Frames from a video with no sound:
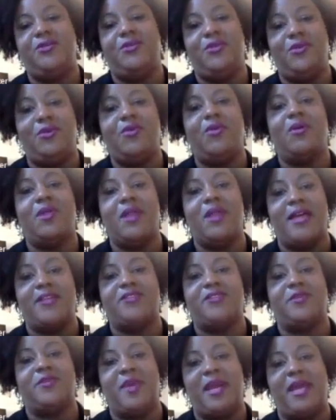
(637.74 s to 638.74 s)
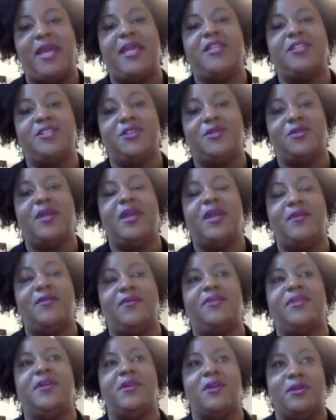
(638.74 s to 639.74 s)
Google Classroom, and I integrate
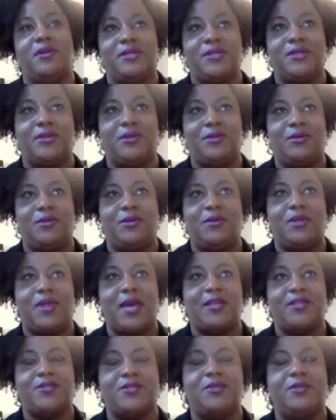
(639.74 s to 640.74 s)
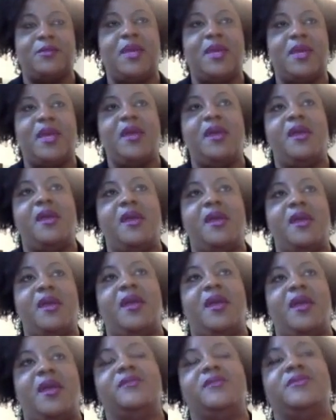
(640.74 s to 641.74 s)
everything onto Google Classroom.
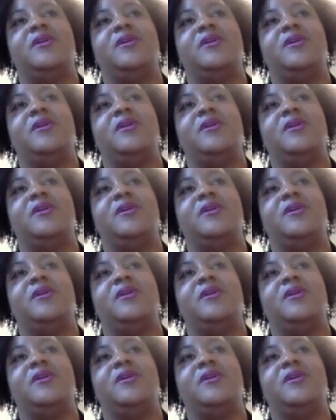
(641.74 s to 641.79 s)
And